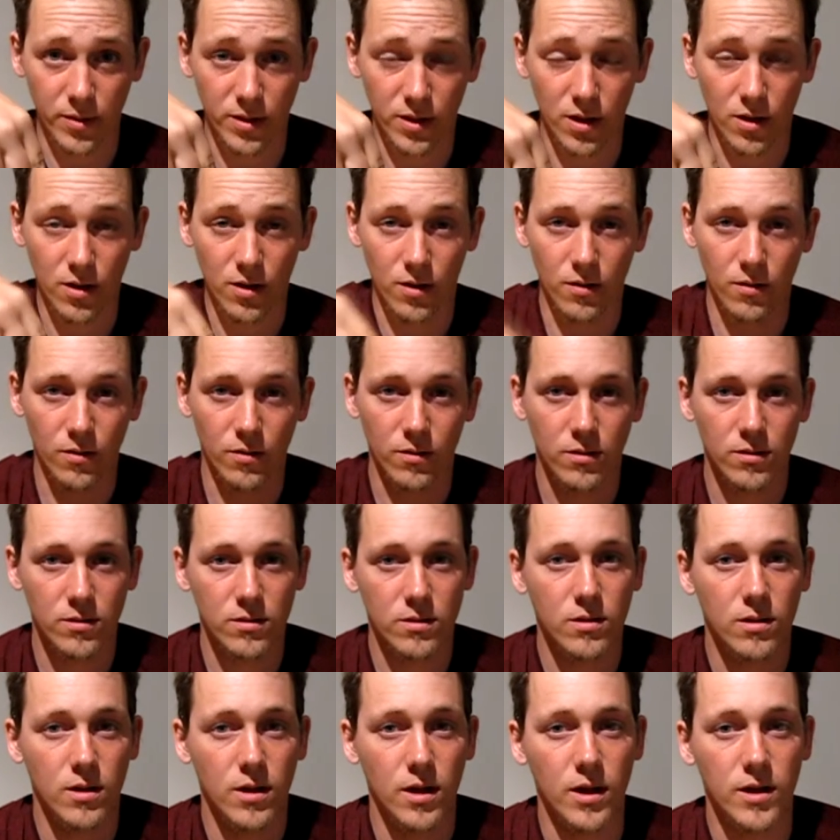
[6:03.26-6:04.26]
below
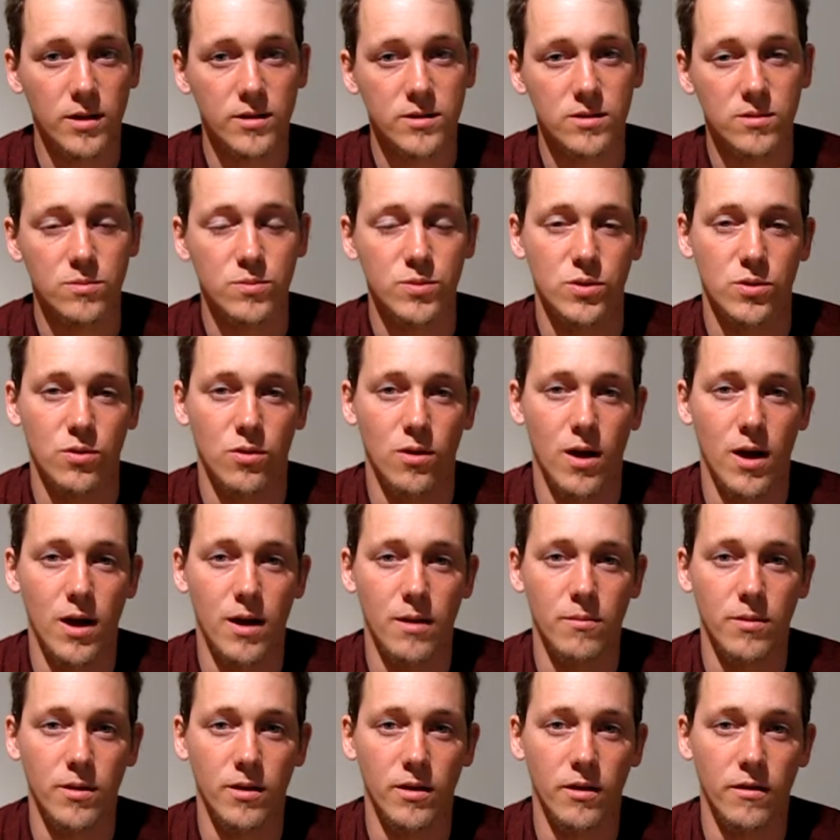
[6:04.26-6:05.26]
and
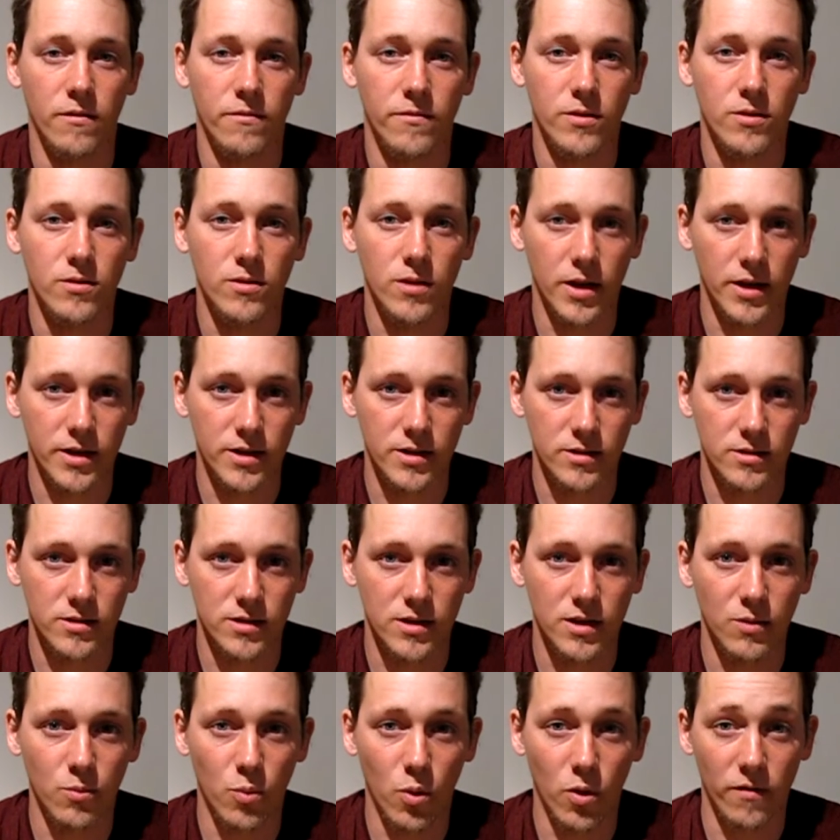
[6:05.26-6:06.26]
subscribe if you'd like to
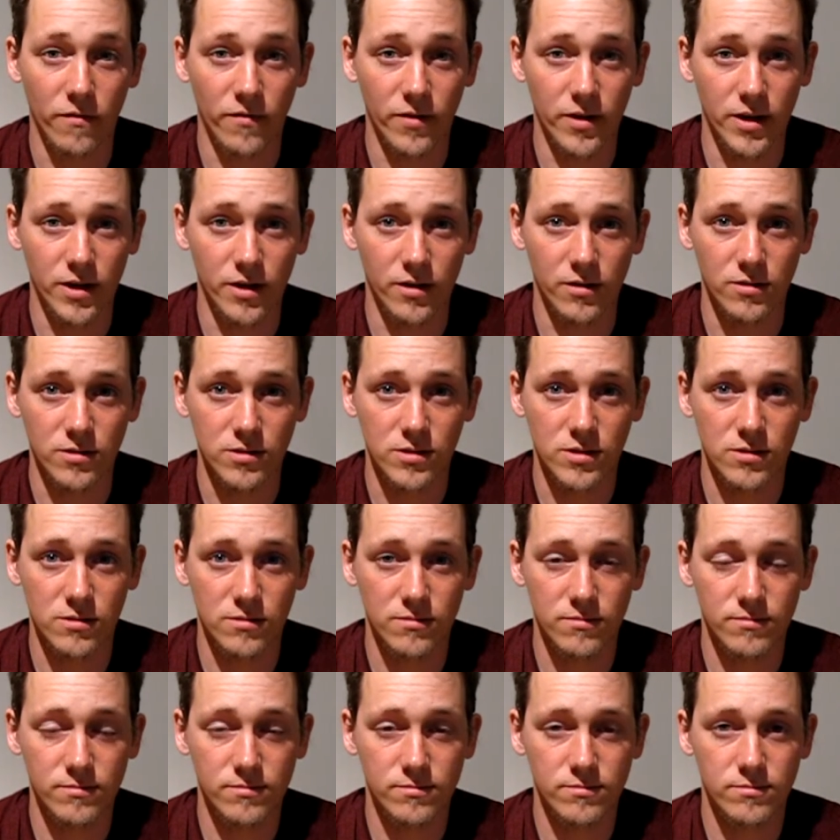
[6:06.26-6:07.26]
see more videos.
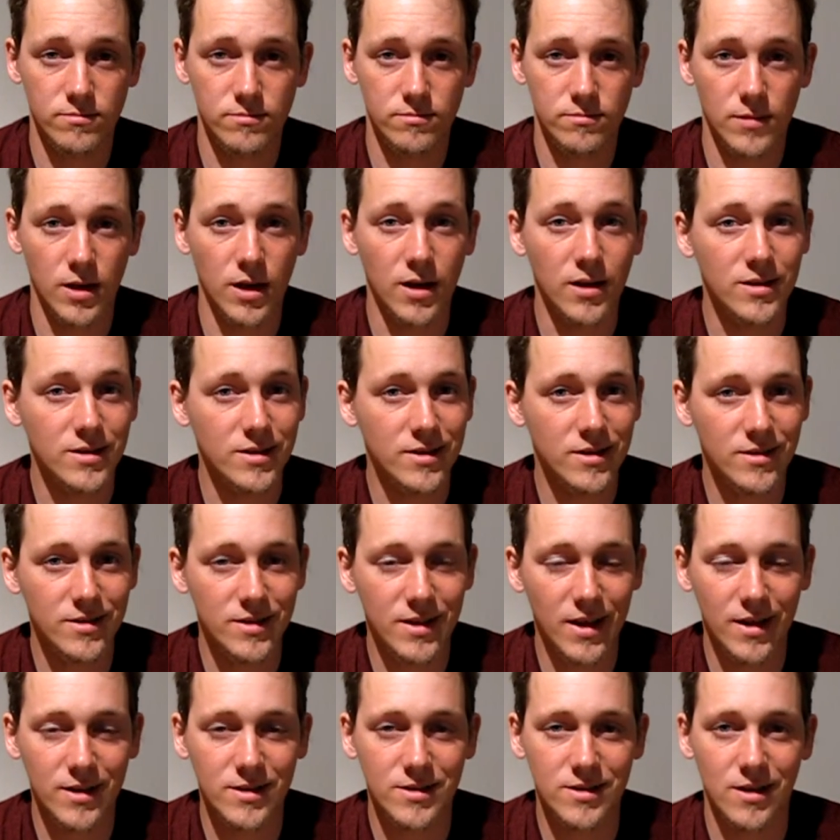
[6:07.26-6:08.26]
Until
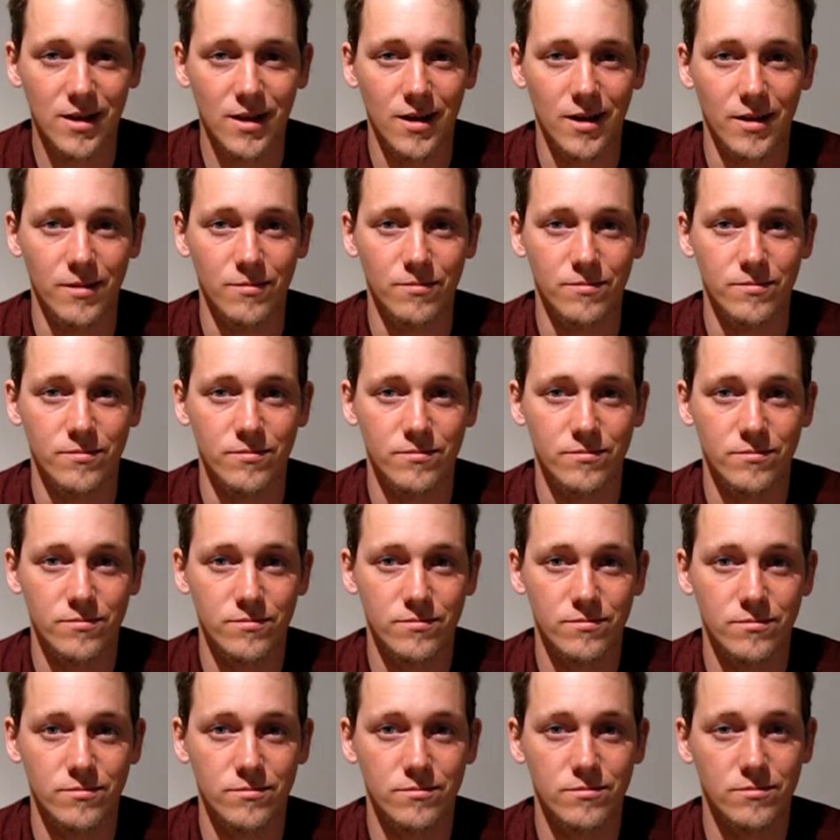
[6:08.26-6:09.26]
next
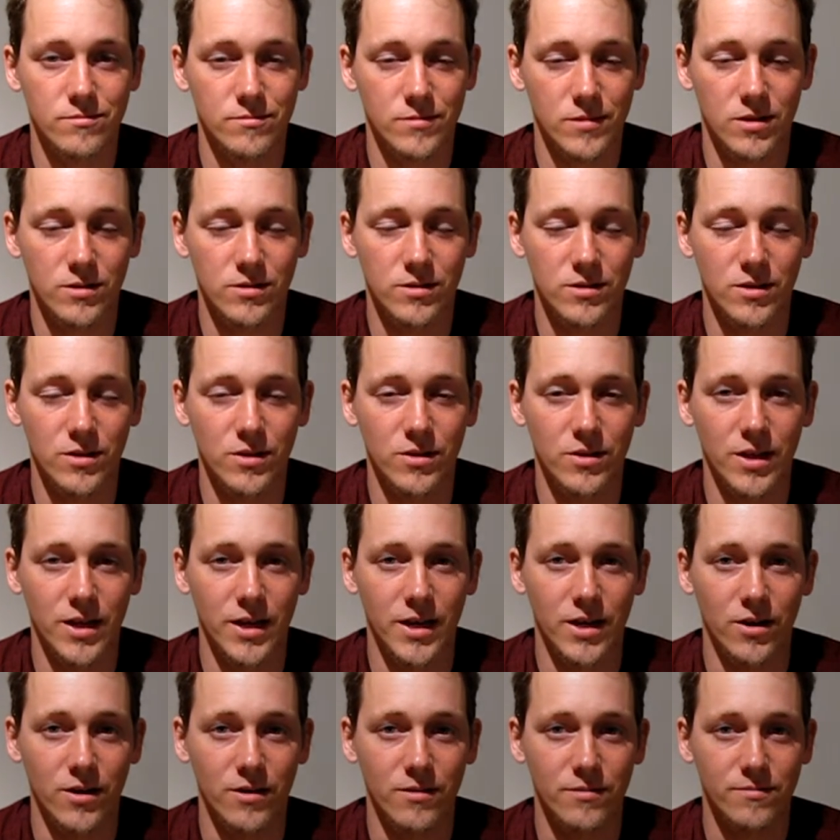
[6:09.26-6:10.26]
time, see you
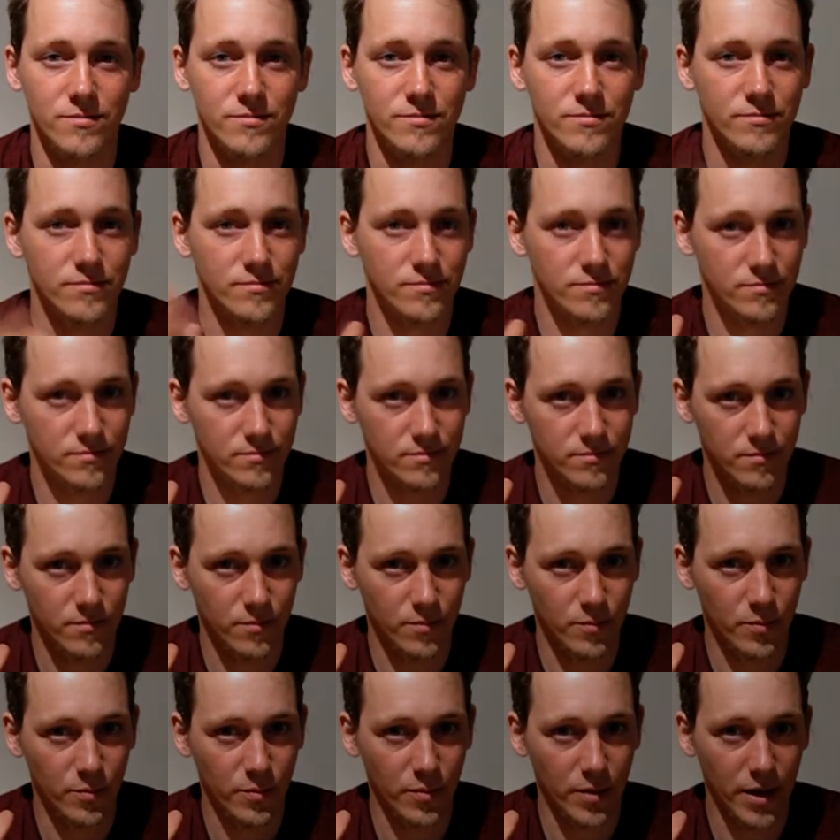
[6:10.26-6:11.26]
later.
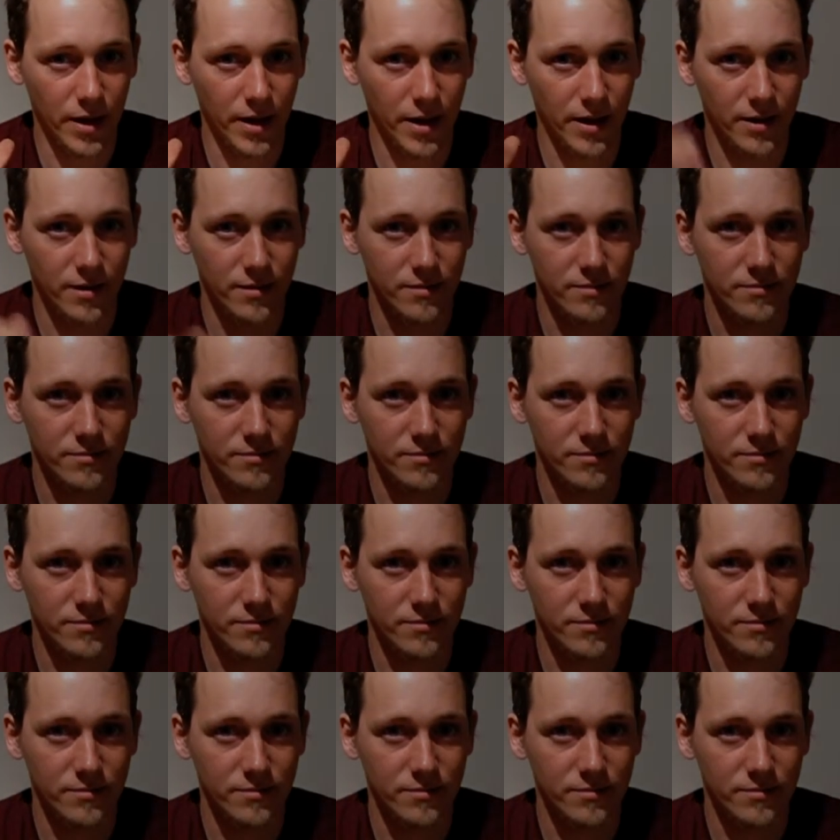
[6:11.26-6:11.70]
Bye.